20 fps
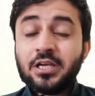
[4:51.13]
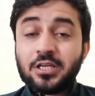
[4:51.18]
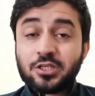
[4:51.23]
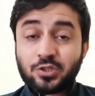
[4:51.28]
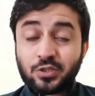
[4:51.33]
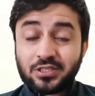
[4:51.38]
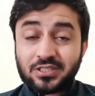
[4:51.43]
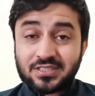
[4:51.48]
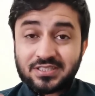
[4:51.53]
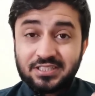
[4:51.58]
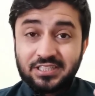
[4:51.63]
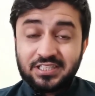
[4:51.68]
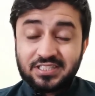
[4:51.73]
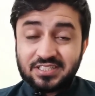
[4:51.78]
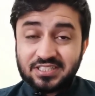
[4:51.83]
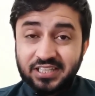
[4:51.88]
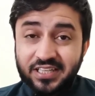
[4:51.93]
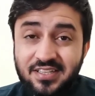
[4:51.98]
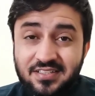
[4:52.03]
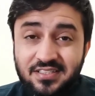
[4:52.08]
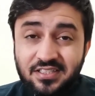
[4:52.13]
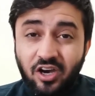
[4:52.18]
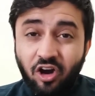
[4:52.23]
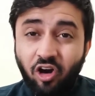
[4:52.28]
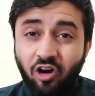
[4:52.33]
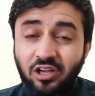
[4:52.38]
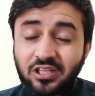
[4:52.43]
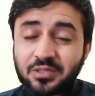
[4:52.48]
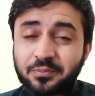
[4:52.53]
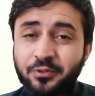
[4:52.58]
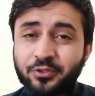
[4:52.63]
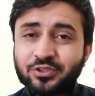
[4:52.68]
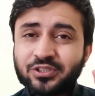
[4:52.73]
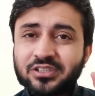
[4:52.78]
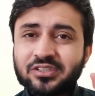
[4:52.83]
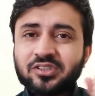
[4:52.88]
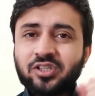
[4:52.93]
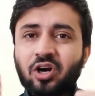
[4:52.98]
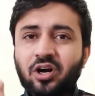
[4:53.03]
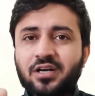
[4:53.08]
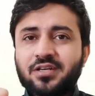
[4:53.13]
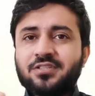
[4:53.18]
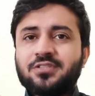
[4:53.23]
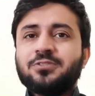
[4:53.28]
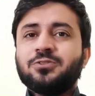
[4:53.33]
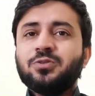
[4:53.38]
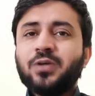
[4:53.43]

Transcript: So it tells all about the thoughts.